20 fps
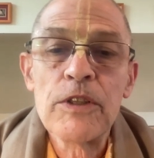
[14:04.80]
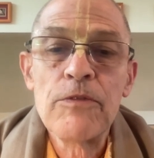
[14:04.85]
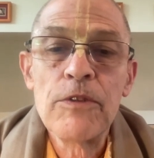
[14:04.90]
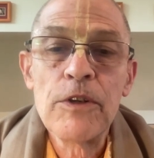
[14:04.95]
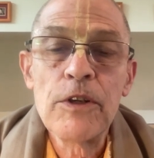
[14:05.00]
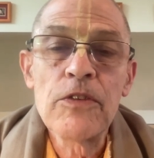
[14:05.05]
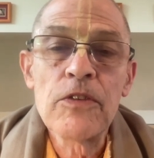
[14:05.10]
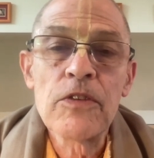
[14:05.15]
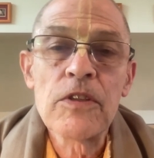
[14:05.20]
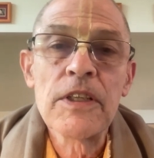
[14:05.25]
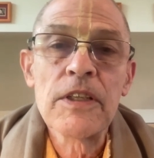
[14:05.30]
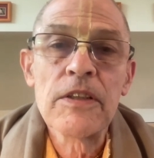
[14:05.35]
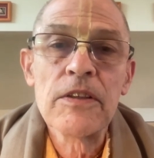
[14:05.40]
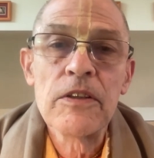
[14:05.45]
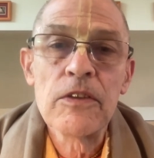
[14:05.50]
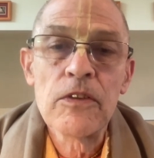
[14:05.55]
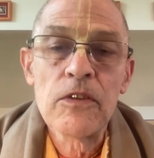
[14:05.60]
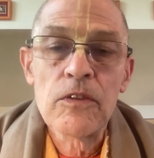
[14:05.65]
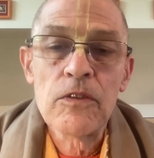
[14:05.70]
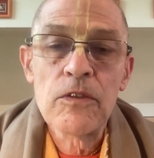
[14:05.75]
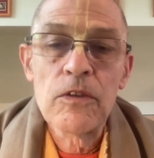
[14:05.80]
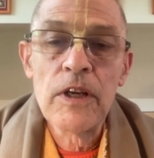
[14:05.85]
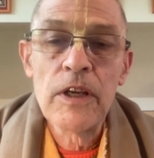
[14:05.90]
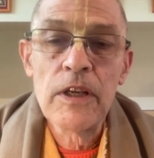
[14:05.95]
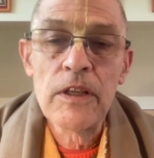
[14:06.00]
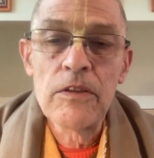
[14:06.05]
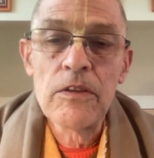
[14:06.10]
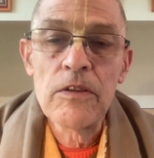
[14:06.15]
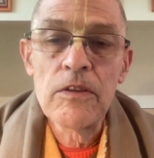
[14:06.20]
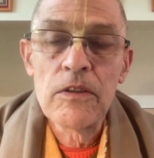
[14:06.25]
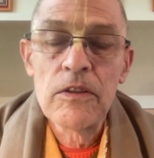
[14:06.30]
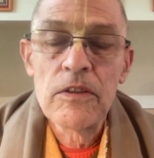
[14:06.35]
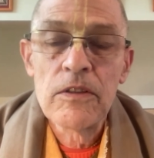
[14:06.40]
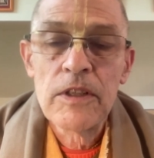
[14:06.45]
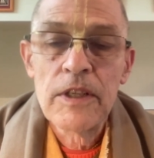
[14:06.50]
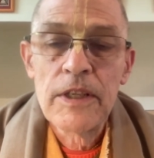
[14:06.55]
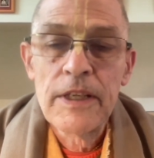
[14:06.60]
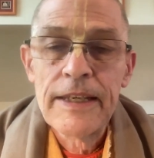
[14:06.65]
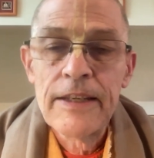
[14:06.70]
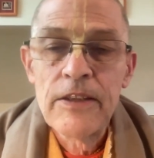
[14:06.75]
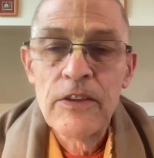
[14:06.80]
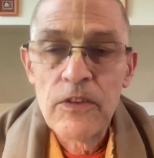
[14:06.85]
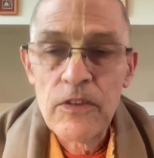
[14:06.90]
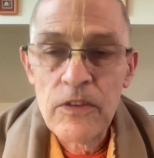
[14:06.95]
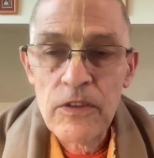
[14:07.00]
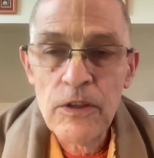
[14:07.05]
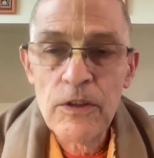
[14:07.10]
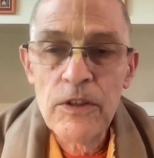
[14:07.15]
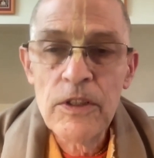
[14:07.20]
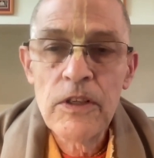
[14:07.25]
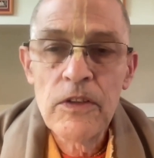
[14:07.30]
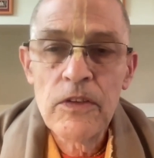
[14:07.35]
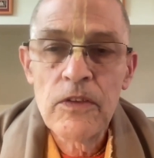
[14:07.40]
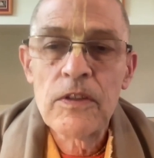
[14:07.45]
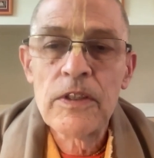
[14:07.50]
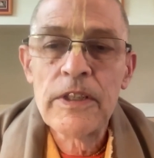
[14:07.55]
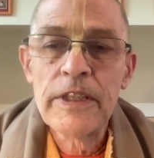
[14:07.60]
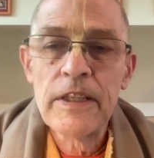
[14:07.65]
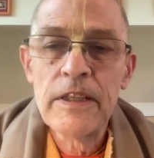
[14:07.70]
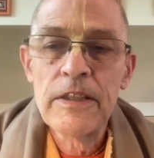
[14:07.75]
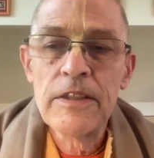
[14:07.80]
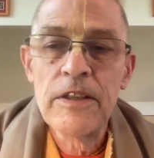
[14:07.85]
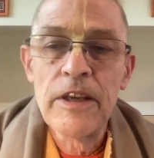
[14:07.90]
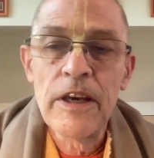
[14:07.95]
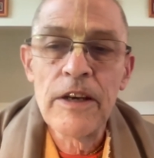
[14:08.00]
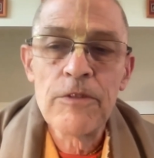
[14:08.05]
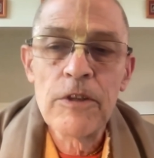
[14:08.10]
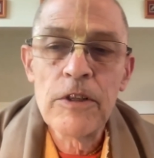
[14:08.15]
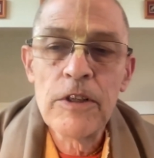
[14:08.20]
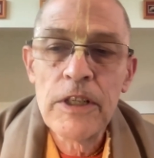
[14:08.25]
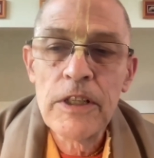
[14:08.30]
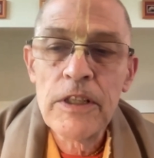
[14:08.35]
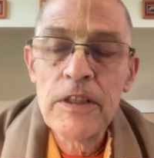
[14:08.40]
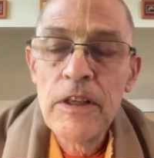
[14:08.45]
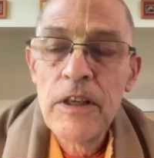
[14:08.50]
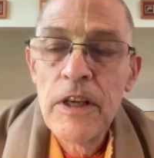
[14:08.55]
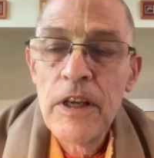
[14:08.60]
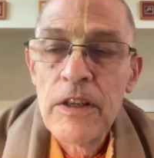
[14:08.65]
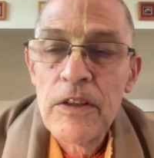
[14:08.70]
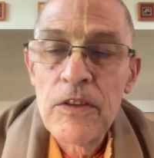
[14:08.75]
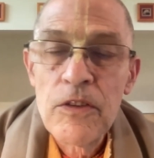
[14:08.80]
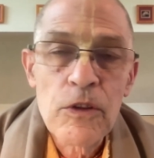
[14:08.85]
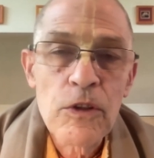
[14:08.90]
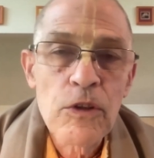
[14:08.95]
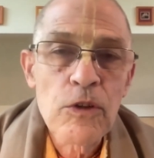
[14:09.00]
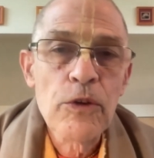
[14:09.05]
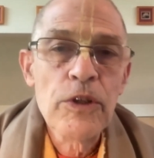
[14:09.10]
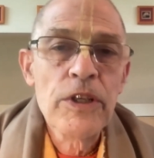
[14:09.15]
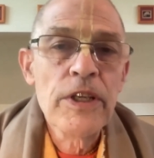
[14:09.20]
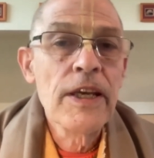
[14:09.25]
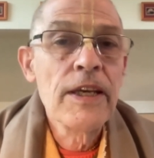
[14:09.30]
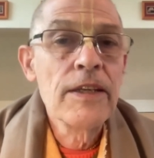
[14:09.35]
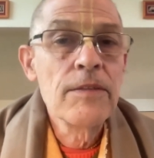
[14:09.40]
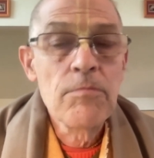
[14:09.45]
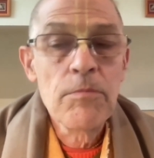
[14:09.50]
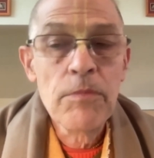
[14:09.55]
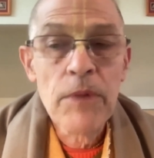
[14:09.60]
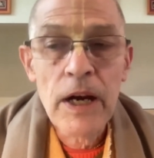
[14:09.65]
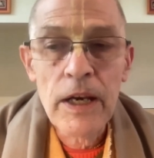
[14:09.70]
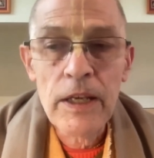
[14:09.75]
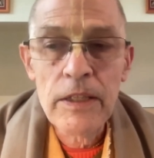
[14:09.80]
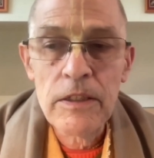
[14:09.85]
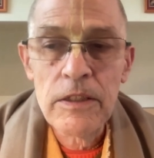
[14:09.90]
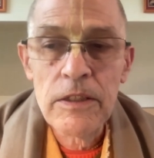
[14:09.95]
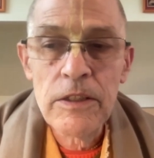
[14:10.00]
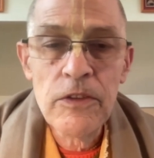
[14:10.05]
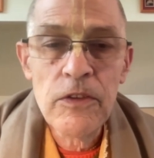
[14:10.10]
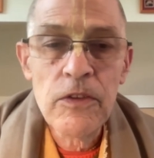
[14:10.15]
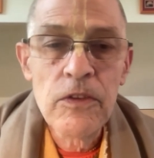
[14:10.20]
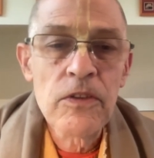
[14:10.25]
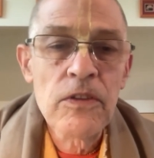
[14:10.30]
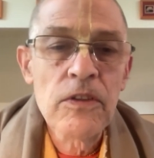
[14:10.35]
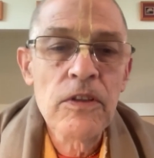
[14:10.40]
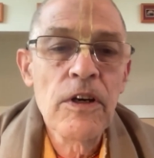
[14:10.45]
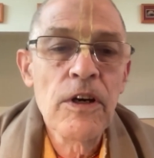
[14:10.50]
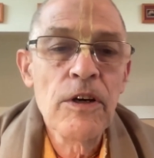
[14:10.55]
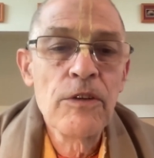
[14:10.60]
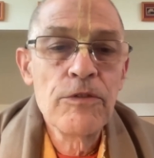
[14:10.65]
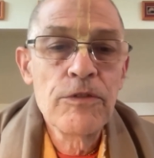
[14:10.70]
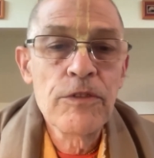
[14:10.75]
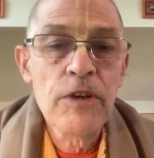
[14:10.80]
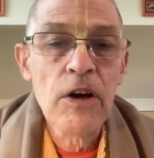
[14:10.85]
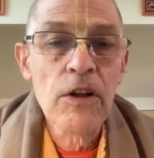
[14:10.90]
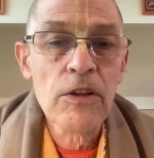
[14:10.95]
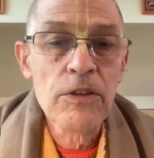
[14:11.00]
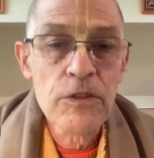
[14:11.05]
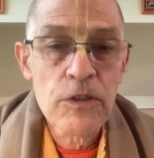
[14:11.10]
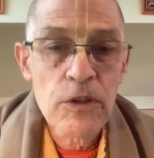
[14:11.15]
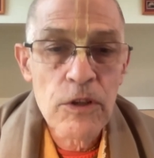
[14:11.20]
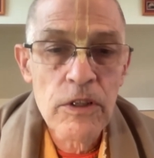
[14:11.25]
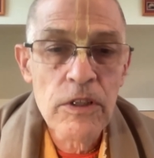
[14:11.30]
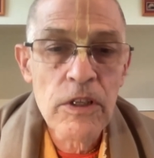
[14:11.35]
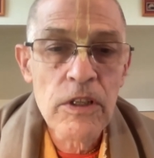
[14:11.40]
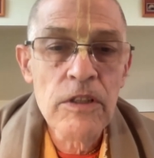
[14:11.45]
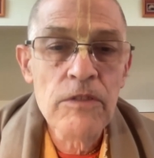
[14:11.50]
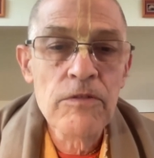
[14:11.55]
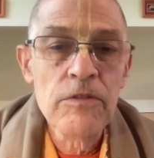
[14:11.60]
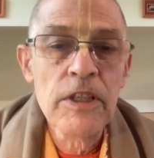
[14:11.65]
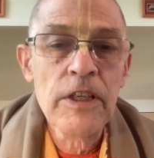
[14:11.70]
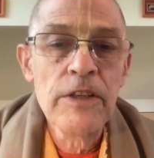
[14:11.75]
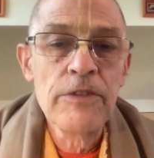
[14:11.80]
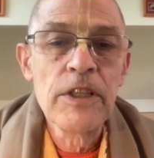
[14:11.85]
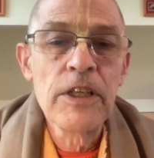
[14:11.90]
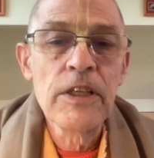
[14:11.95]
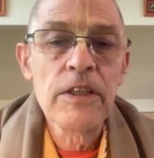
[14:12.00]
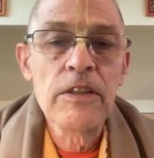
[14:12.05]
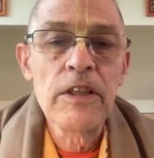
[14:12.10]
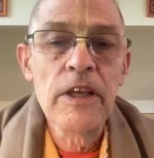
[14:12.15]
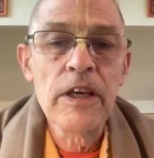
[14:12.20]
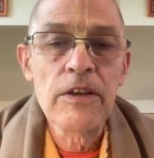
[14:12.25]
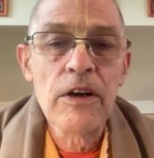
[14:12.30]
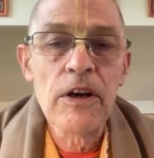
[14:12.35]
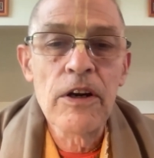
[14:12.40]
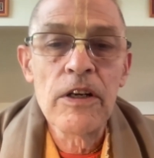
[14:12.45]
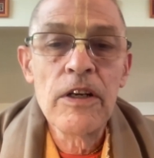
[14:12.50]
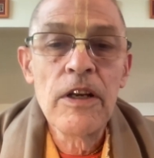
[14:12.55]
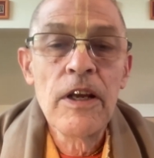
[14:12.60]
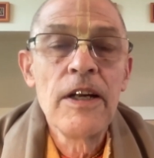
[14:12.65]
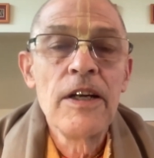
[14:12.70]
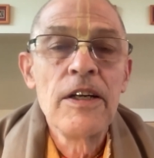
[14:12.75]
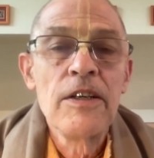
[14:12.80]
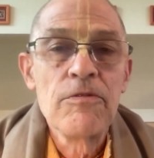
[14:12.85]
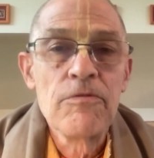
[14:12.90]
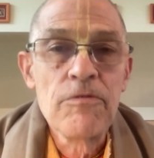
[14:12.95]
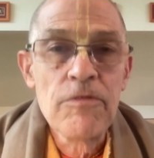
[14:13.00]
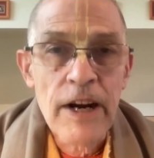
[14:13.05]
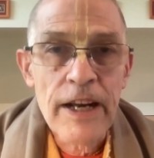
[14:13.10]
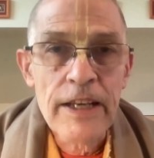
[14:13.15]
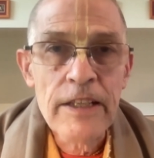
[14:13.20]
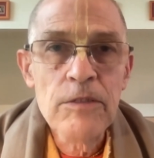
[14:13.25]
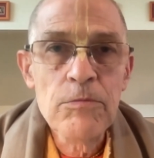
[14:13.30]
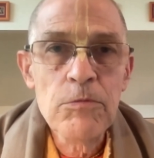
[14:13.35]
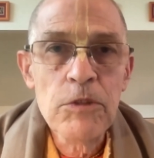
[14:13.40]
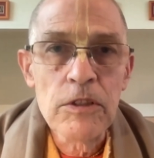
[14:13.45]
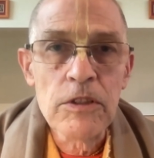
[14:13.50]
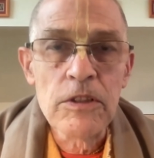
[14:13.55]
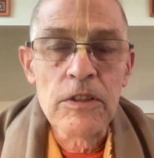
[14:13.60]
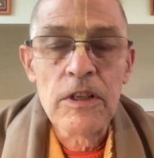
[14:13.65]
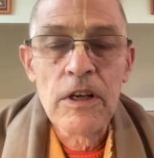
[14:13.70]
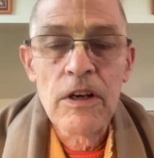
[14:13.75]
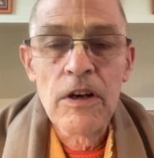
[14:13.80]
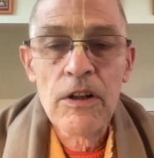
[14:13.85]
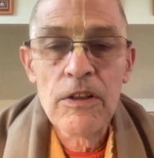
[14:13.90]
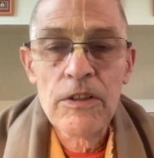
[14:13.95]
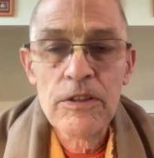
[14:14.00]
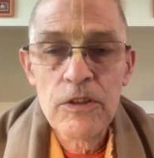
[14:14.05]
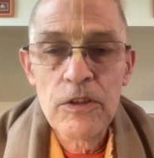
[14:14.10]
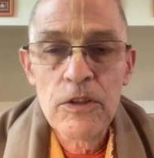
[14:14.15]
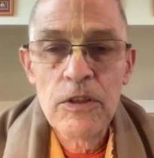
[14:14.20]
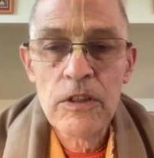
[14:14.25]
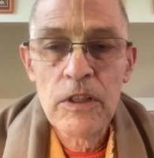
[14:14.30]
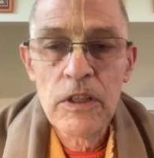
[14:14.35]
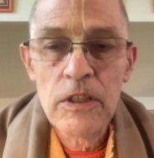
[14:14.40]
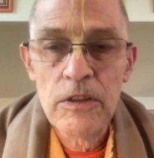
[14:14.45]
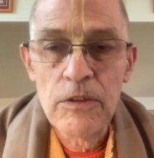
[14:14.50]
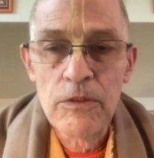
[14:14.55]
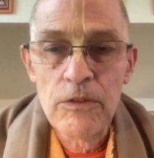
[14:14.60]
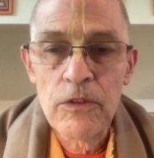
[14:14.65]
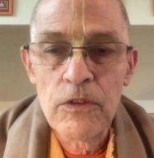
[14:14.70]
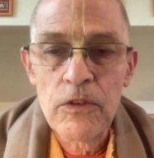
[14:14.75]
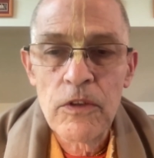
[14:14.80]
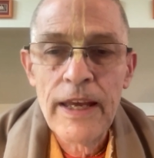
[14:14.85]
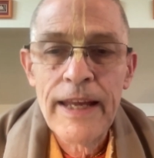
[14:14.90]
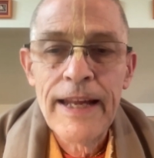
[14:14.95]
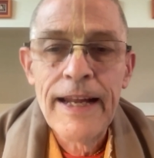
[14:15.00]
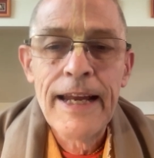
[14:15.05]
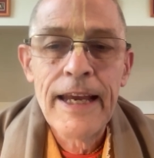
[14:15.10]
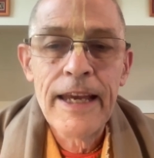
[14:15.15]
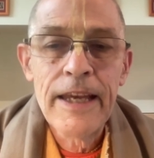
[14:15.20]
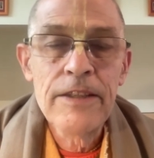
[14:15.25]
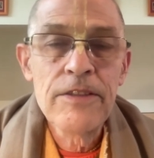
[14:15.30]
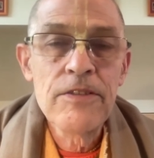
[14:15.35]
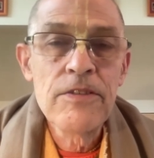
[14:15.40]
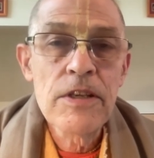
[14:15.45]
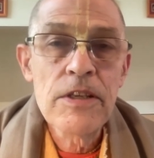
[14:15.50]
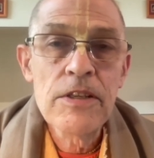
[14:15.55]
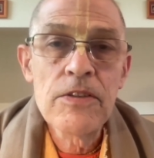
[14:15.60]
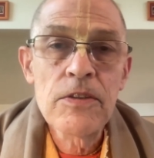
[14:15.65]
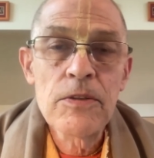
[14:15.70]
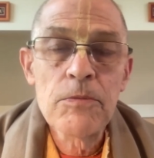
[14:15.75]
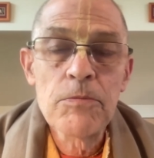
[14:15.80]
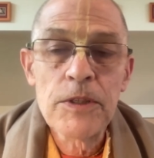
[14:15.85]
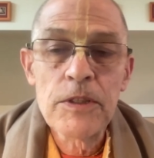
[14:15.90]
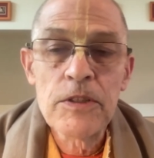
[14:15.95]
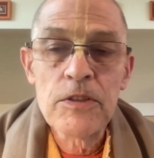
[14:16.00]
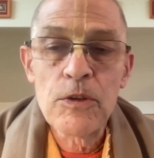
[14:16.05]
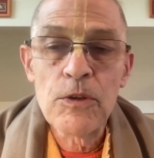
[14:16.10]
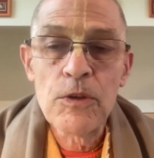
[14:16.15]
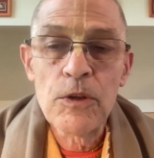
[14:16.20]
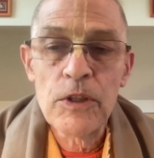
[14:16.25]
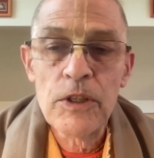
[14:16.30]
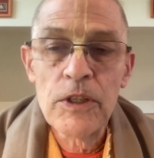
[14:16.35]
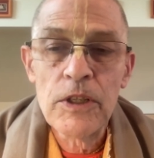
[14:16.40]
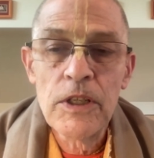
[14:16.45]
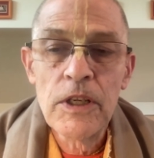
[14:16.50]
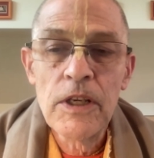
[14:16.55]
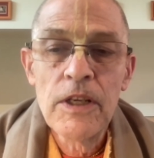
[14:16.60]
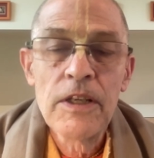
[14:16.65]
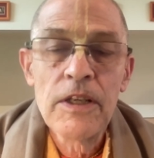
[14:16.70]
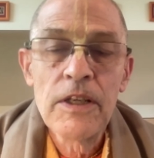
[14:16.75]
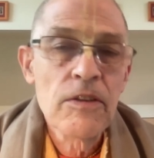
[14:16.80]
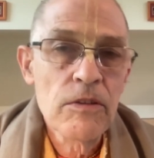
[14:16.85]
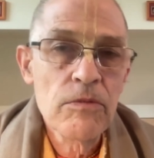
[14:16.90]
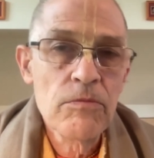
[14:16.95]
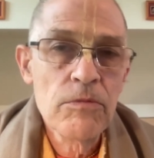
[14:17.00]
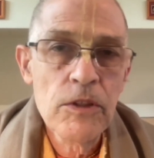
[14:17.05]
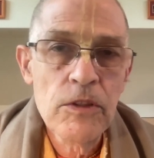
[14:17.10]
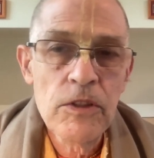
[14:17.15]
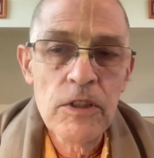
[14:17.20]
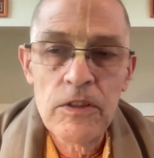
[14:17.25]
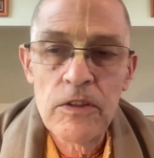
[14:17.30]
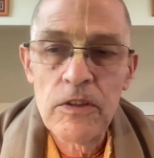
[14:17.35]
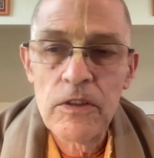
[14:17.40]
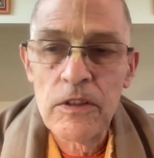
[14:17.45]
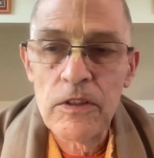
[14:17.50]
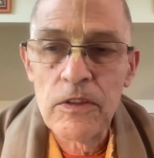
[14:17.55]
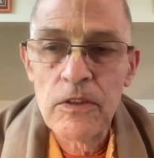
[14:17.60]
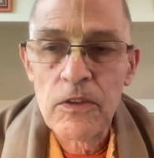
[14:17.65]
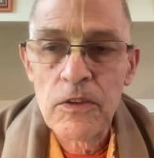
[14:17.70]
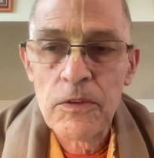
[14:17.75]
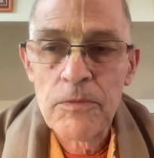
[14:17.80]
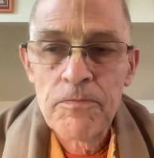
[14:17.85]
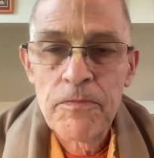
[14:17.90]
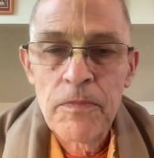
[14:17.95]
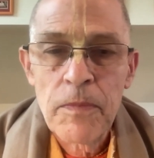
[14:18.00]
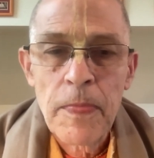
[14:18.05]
reversing this trend, seriously endeavoring to create models of alternative living that are viable alternatives, anticipatory communities